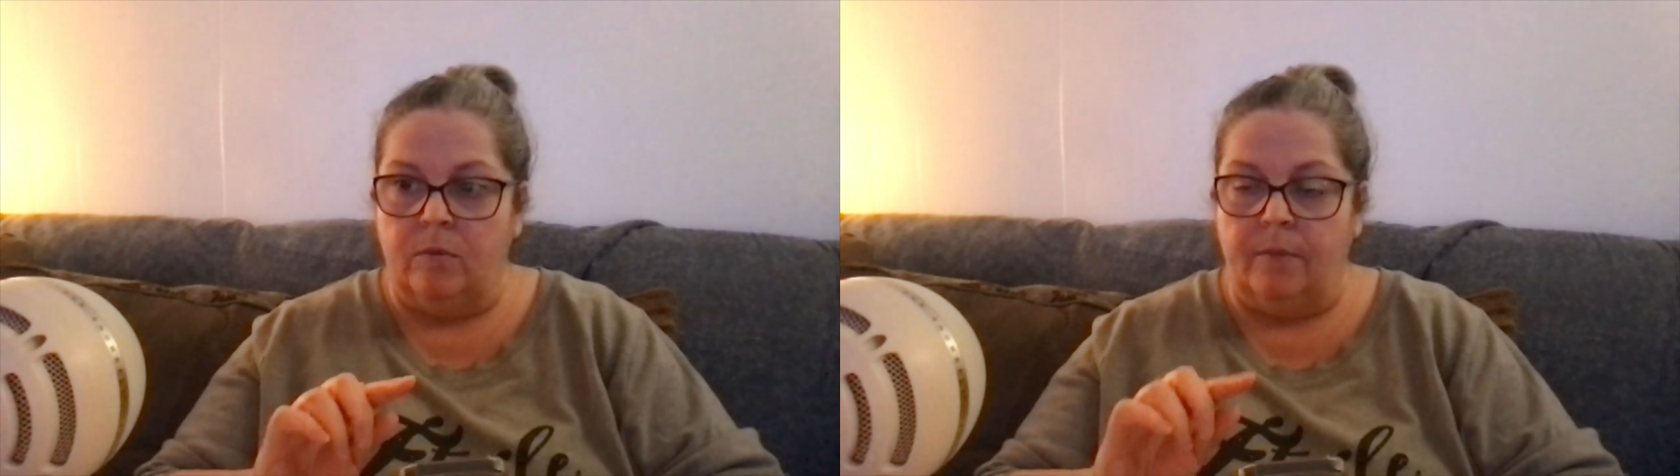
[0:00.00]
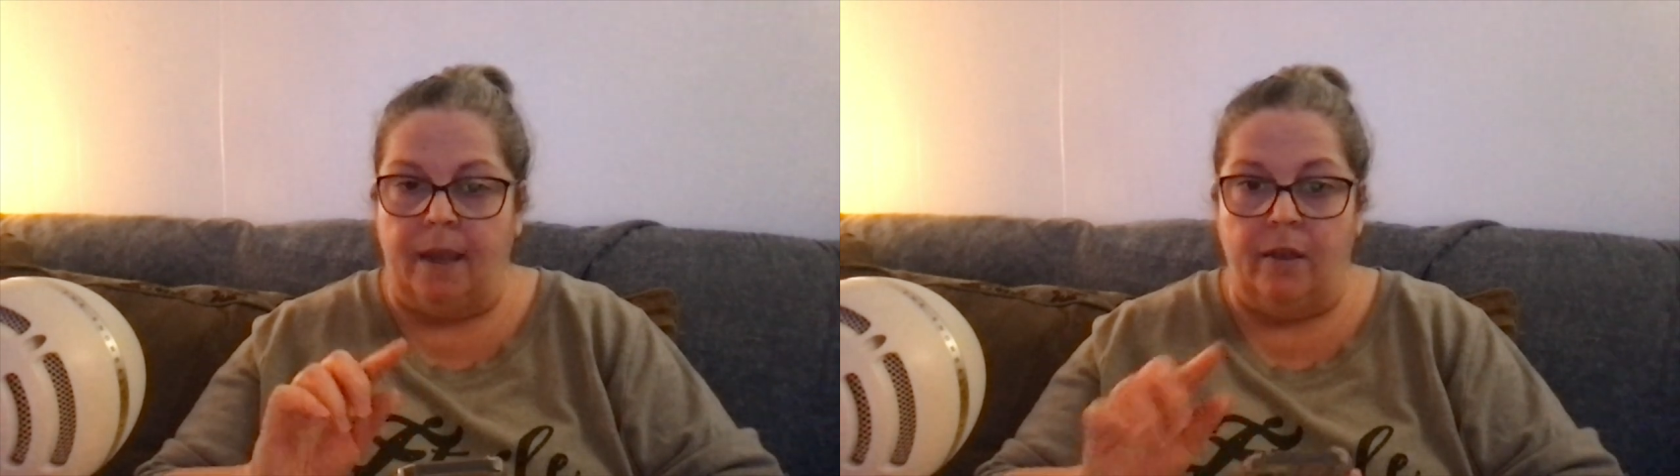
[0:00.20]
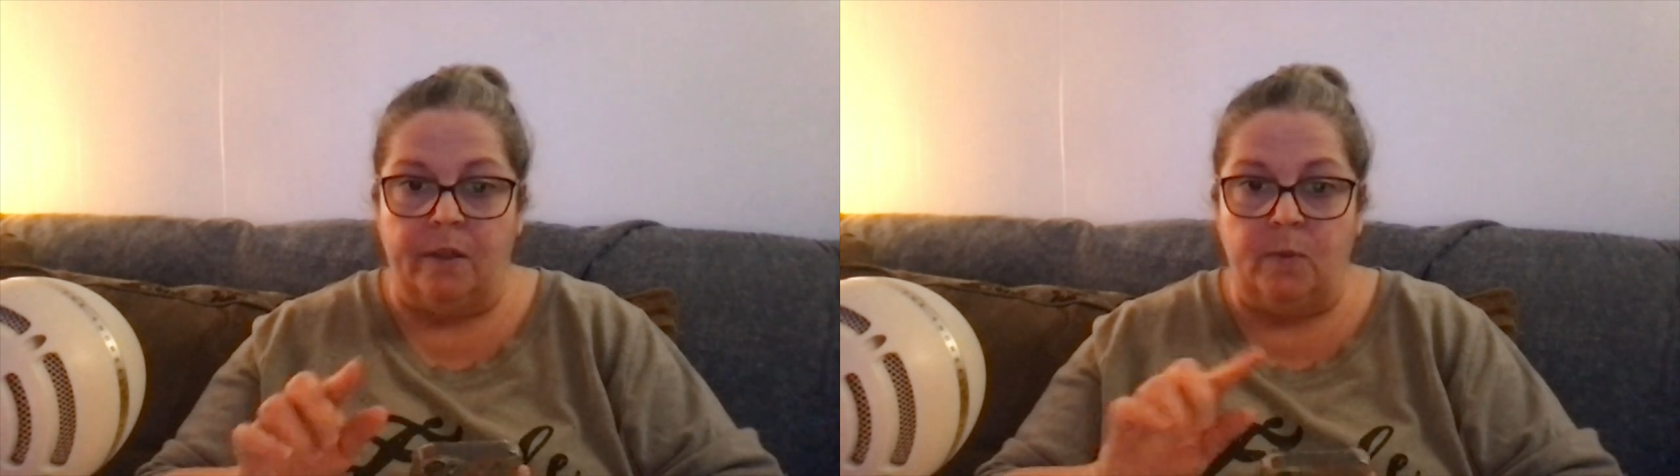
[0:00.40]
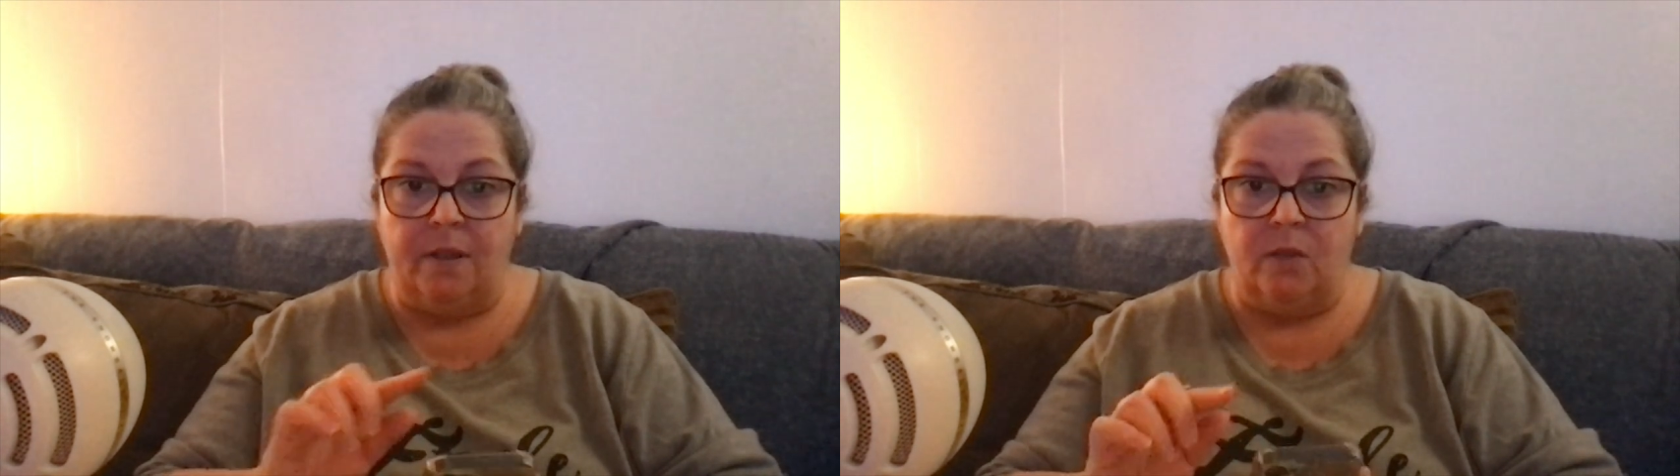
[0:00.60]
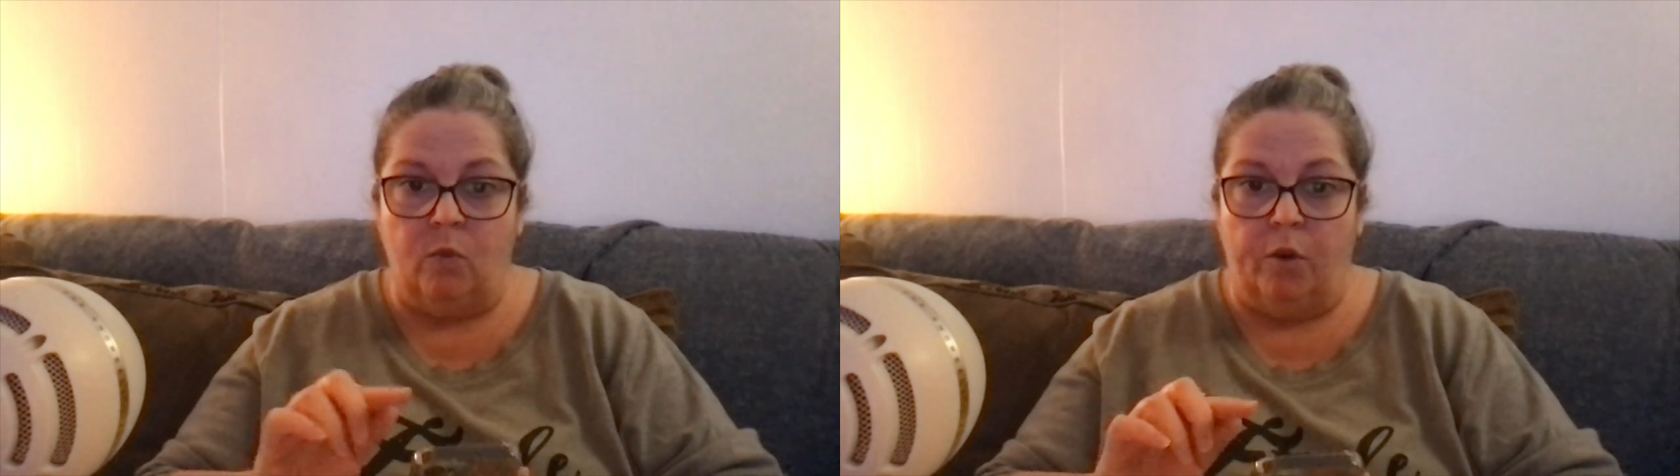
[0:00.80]
my husband
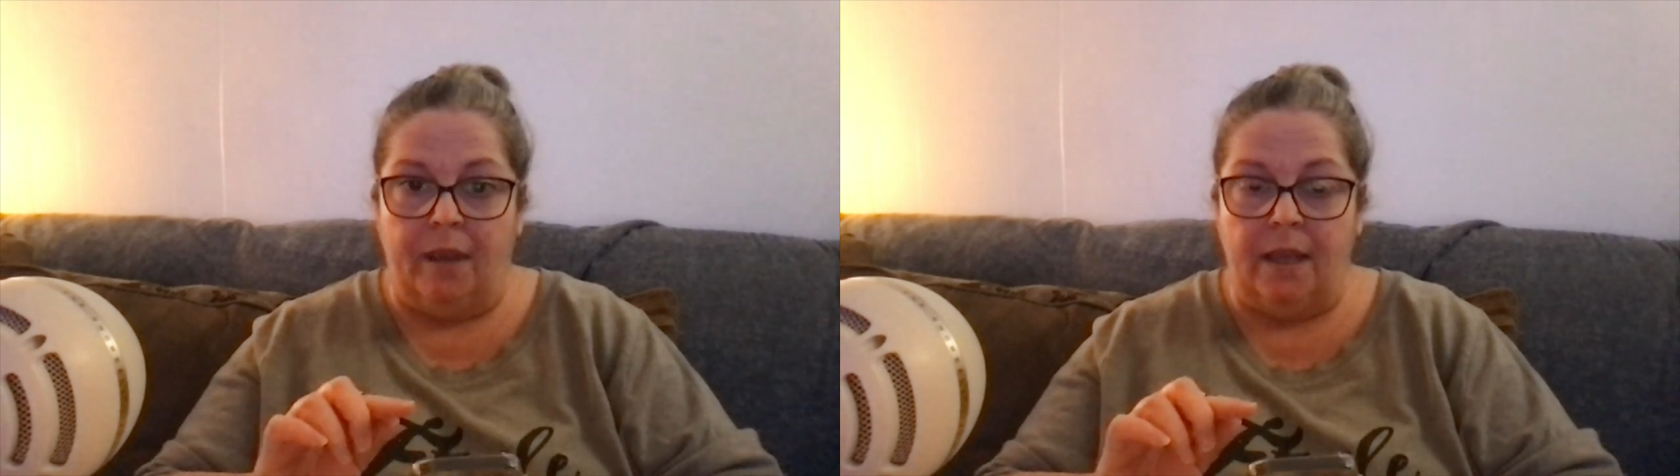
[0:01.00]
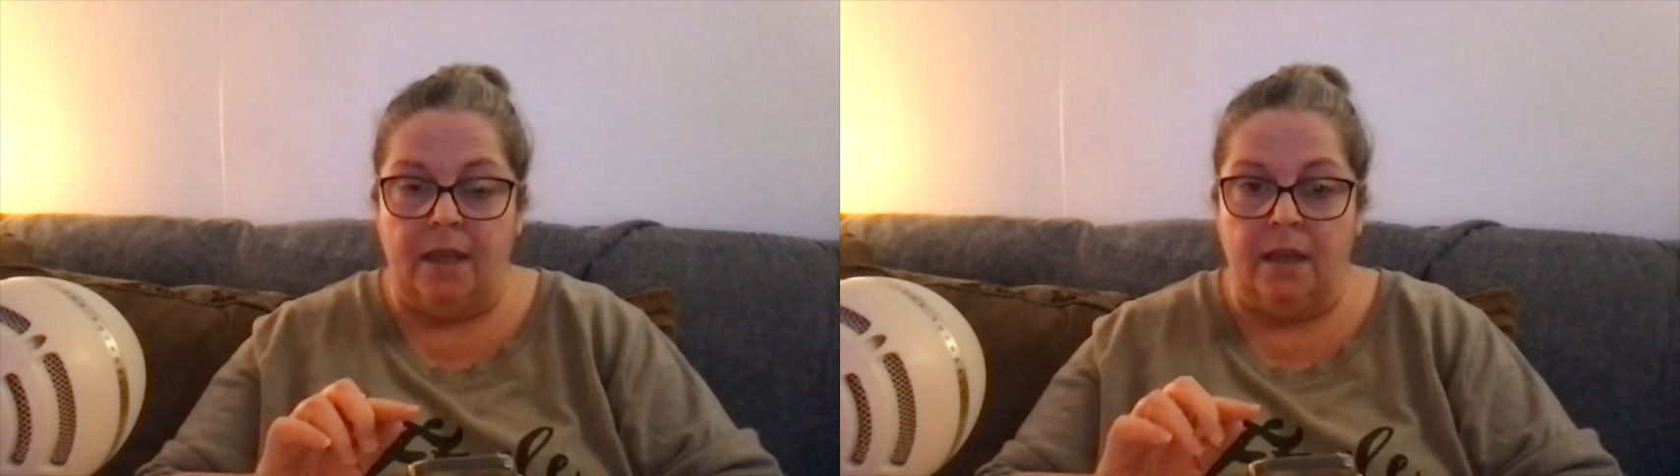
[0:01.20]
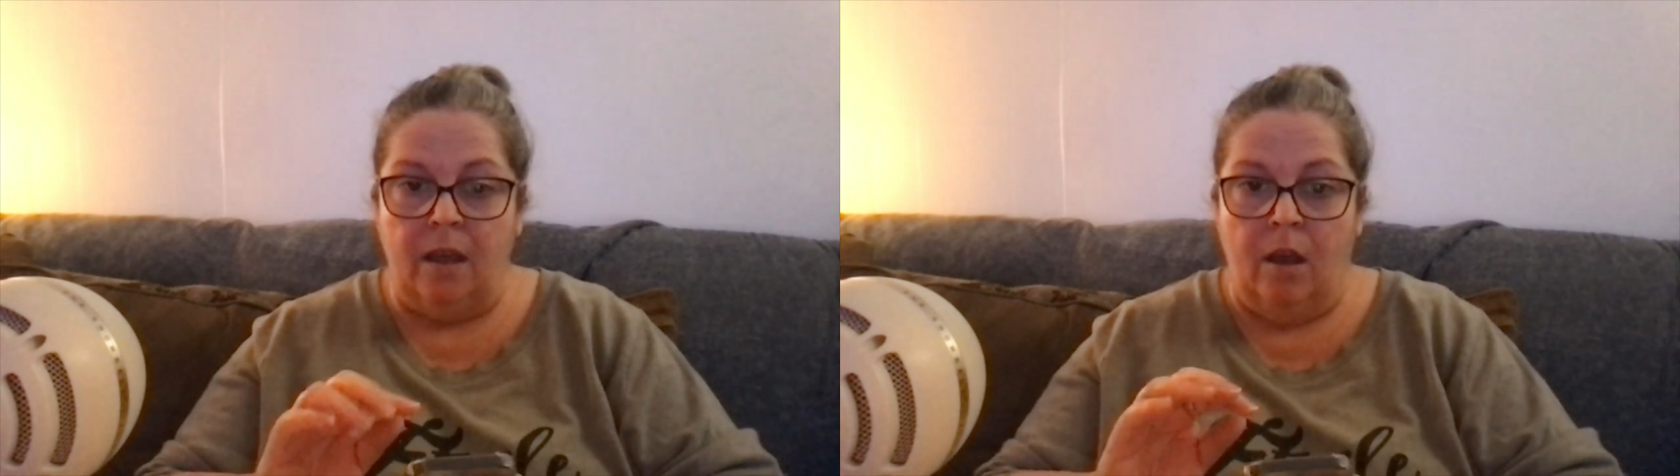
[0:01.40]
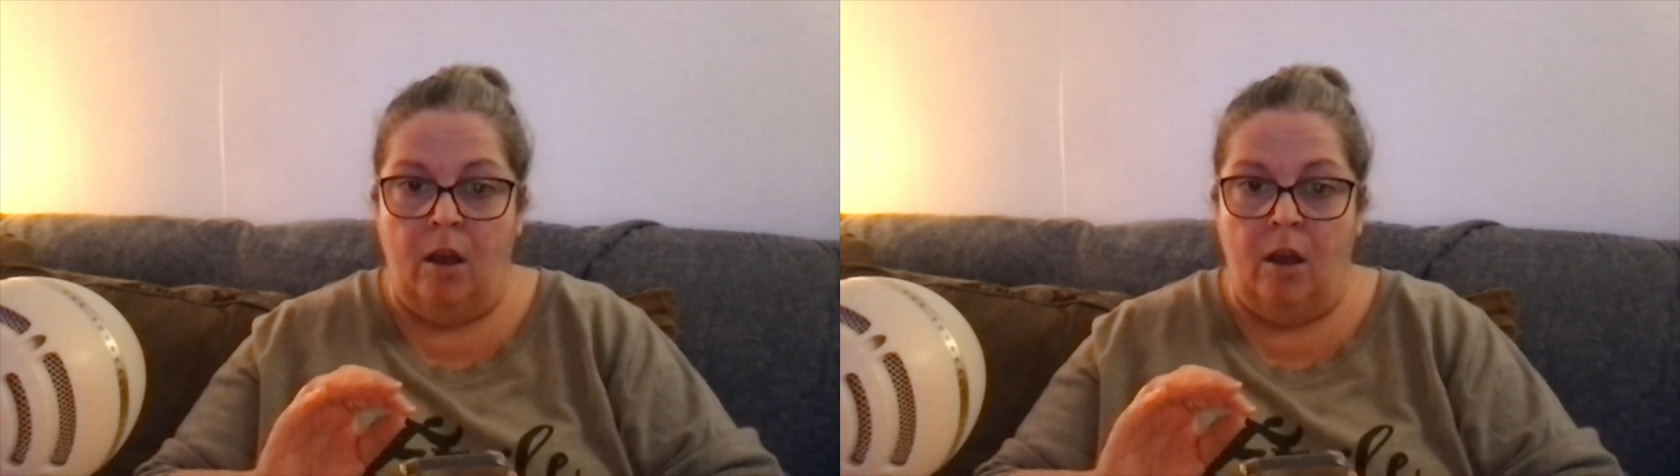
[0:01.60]
is working